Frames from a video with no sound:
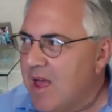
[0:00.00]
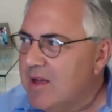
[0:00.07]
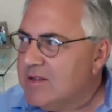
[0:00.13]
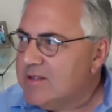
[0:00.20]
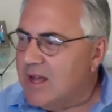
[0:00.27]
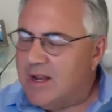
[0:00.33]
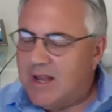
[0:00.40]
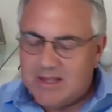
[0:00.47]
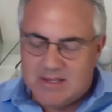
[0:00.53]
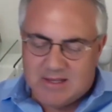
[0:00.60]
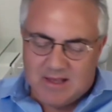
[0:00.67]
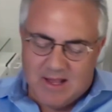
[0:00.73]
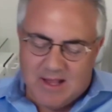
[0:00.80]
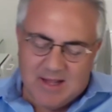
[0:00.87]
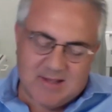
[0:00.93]
So
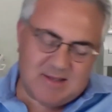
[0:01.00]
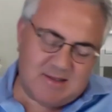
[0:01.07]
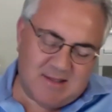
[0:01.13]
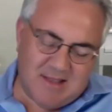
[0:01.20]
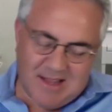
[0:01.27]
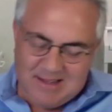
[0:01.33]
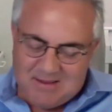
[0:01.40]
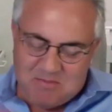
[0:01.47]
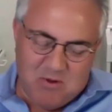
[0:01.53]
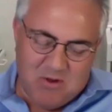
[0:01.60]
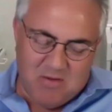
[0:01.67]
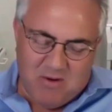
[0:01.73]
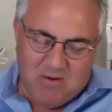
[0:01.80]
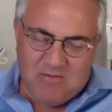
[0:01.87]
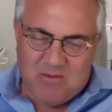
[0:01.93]
let's let's let's
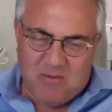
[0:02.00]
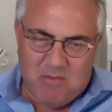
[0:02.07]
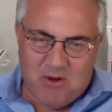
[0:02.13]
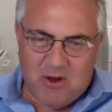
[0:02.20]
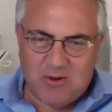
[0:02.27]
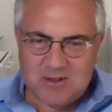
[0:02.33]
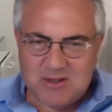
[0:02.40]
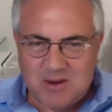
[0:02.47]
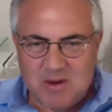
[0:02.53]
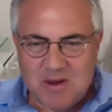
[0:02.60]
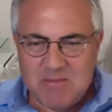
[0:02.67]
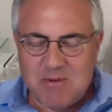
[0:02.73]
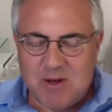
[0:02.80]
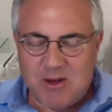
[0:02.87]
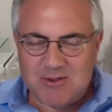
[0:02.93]
move on from polls. I
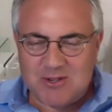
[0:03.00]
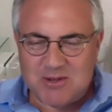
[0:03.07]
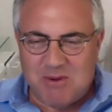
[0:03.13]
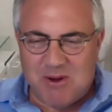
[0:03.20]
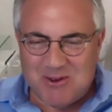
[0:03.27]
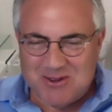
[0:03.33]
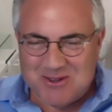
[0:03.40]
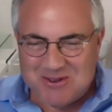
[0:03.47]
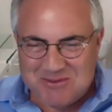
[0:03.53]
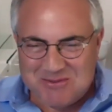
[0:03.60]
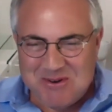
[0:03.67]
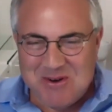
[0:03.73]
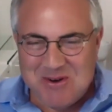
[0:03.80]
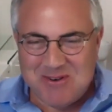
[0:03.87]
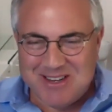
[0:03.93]
mean, polls polls, as
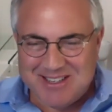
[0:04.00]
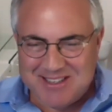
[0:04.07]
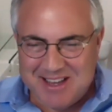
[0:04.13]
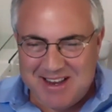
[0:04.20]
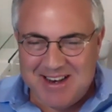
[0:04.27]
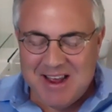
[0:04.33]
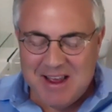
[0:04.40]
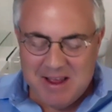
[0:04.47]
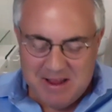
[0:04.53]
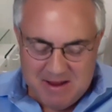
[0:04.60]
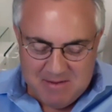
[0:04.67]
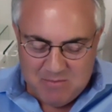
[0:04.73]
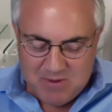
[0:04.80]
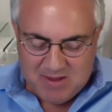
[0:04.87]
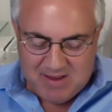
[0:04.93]
we always said,
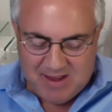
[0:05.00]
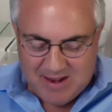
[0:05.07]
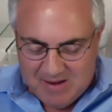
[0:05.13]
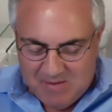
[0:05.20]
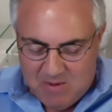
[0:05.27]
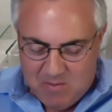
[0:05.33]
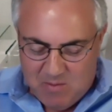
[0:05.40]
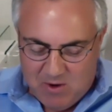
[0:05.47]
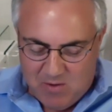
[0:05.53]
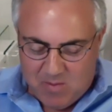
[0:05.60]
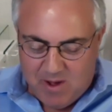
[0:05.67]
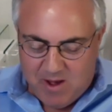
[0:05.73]
particularly when we unless